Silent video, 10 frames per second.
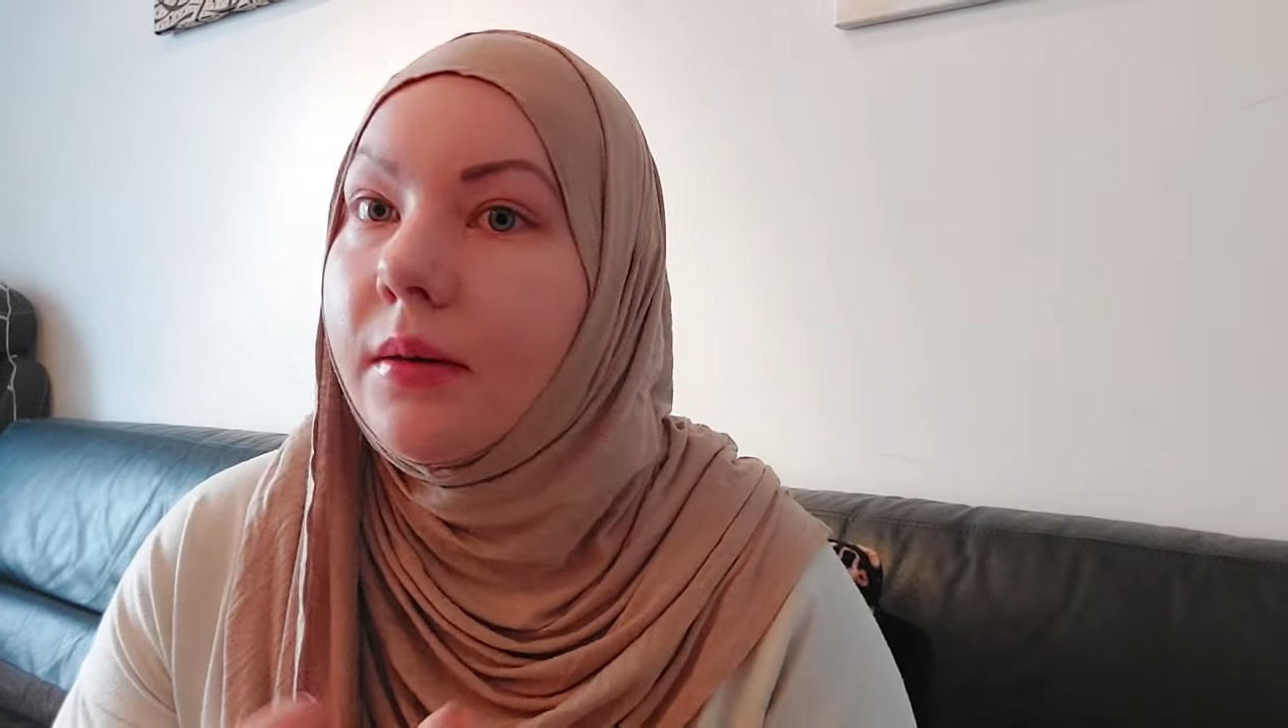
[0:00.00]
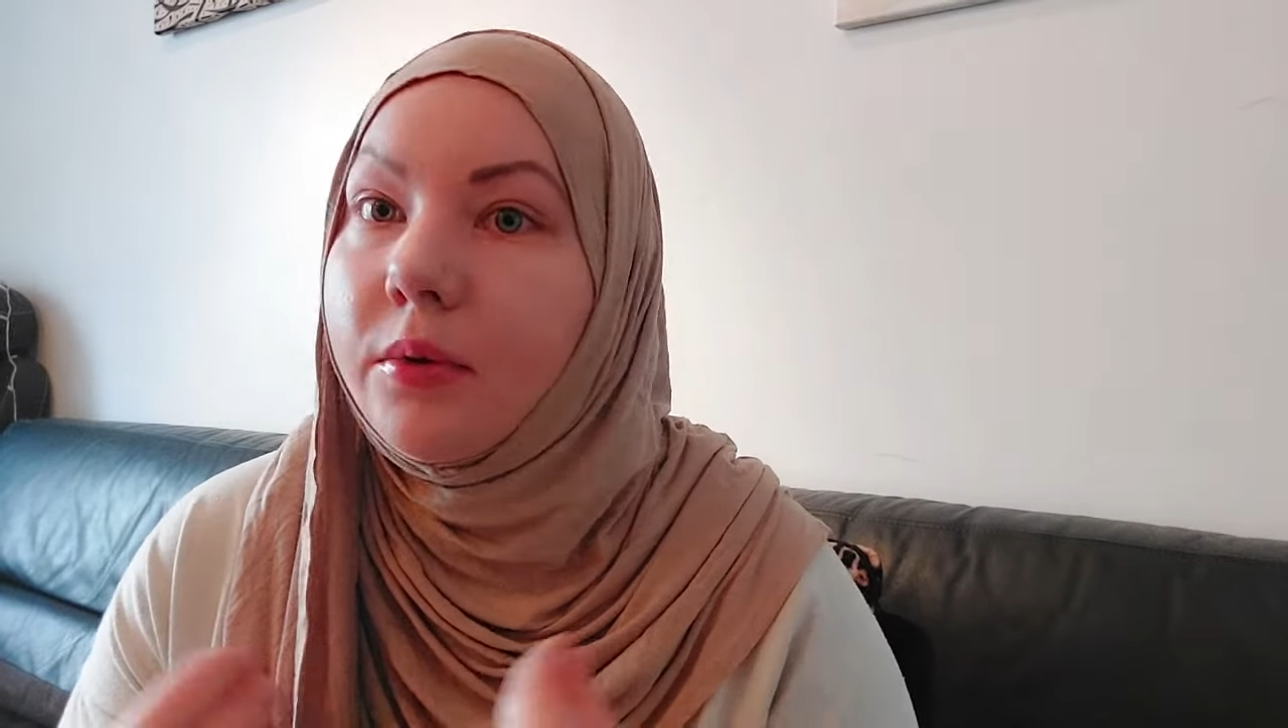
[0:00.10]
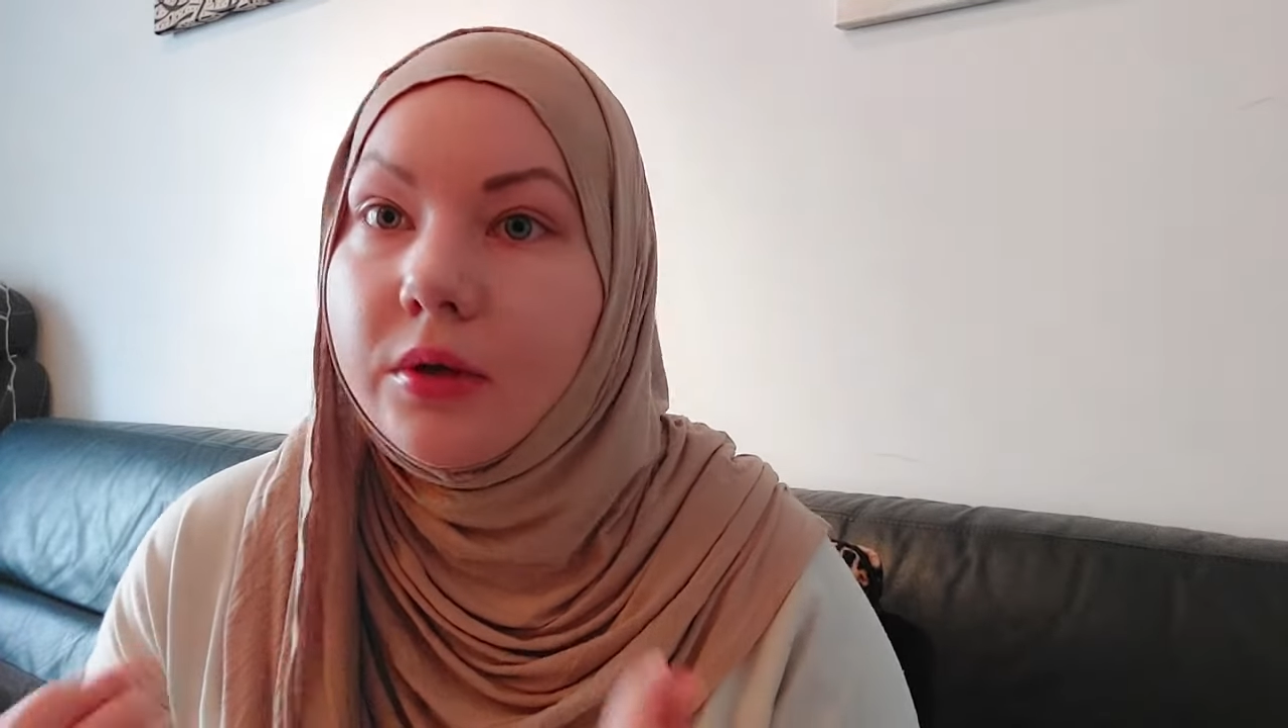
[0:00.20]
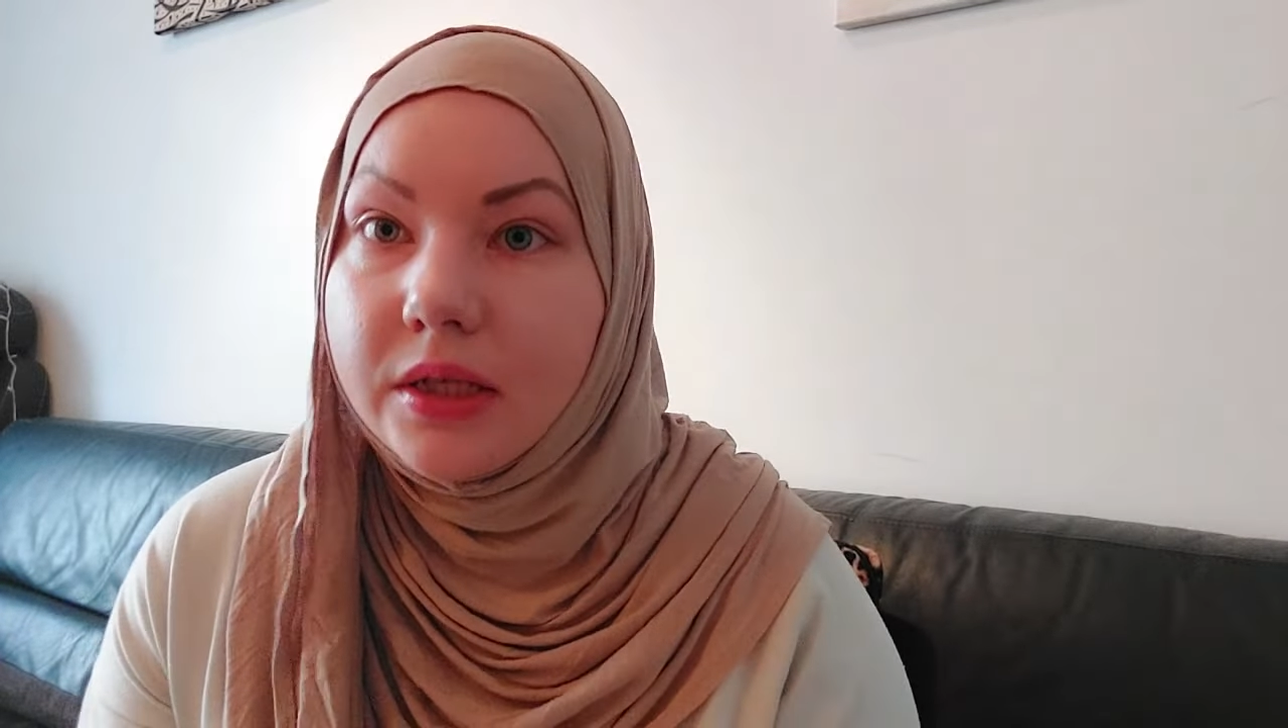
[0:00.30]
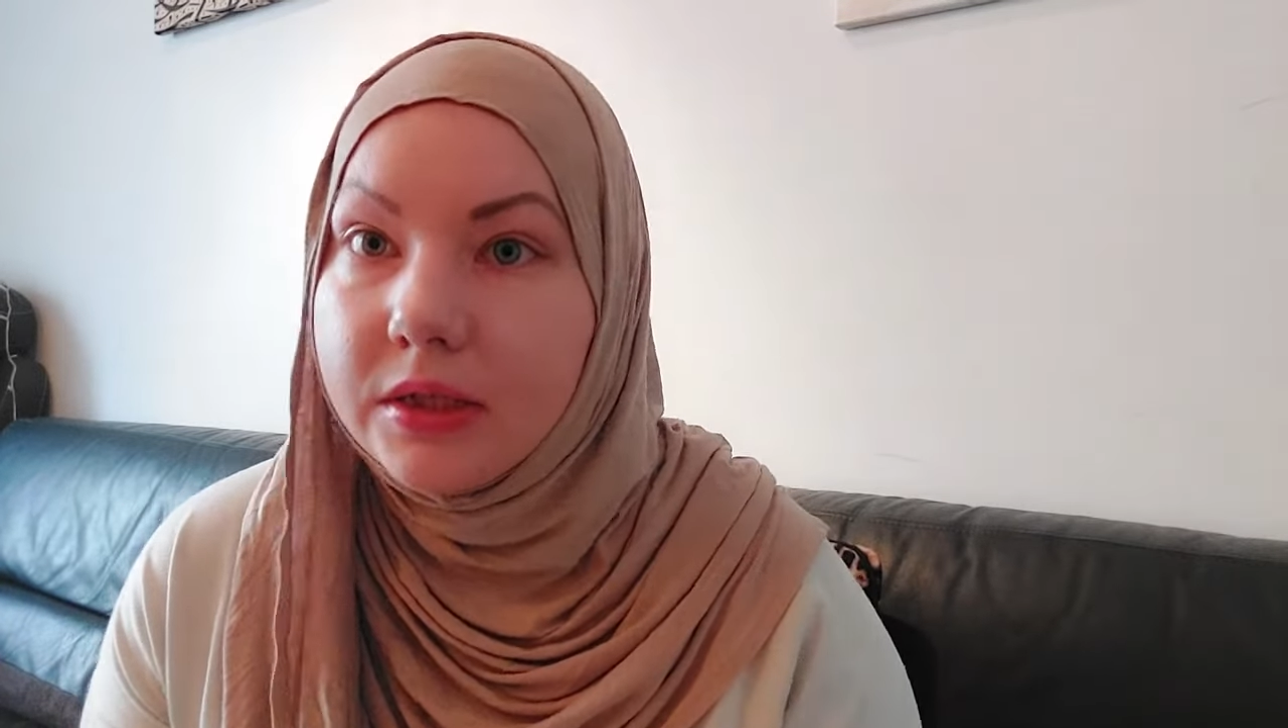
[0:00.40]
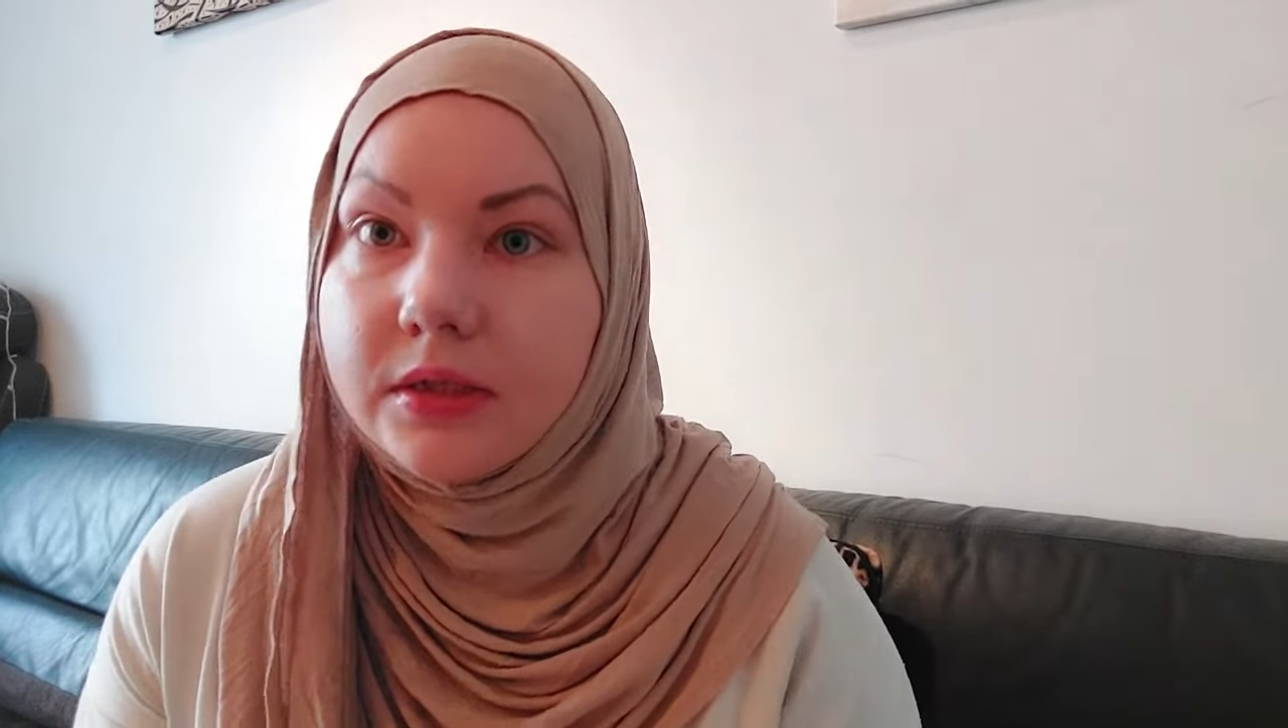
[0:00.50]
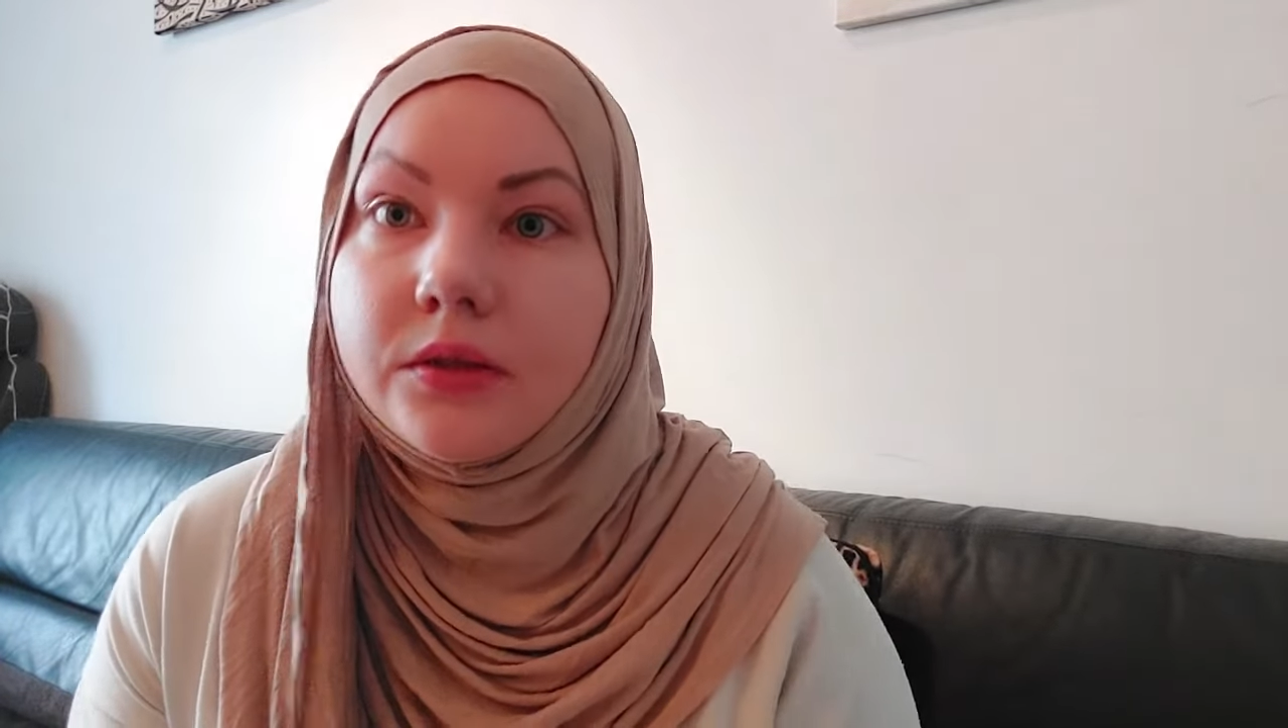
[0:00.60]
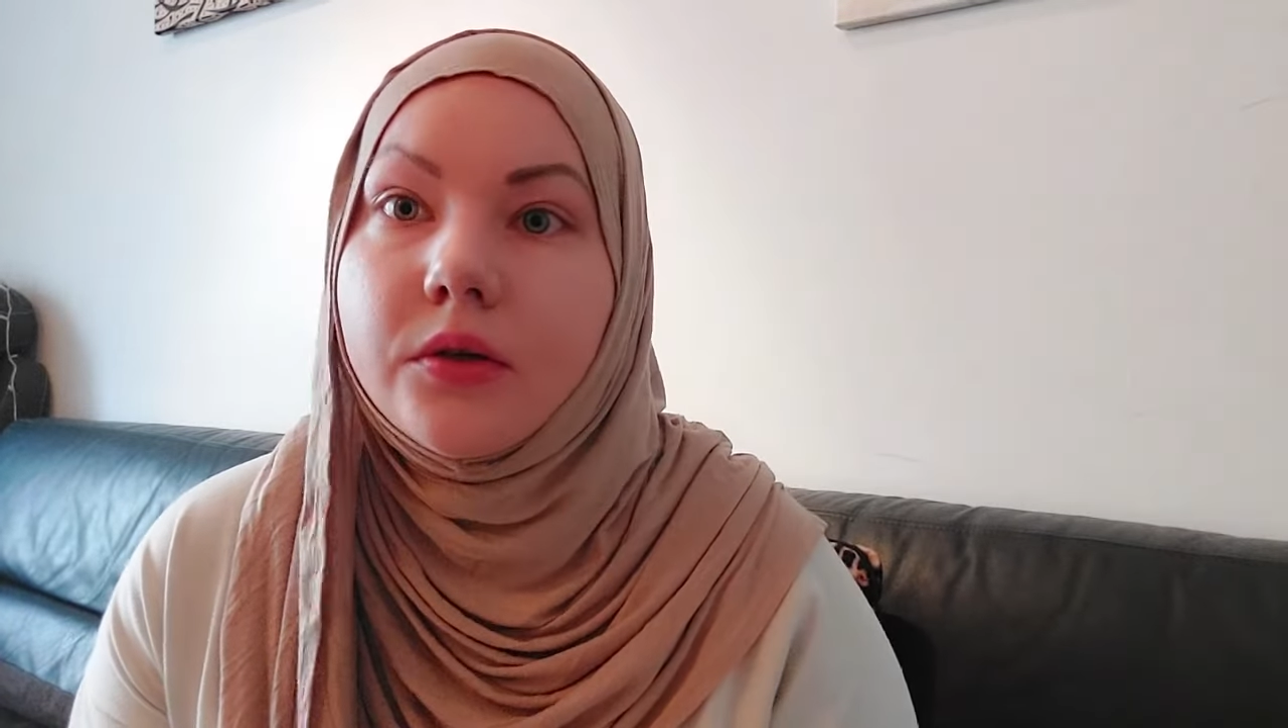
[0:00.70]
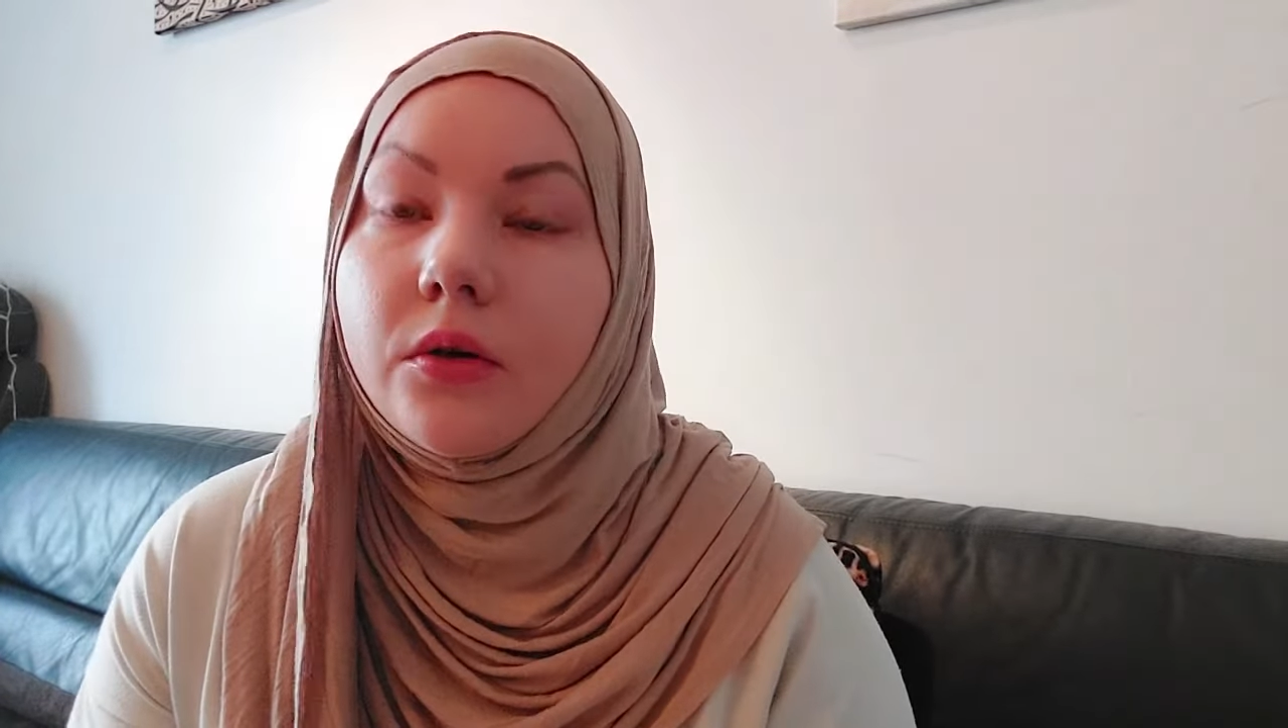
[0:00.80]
about Easter.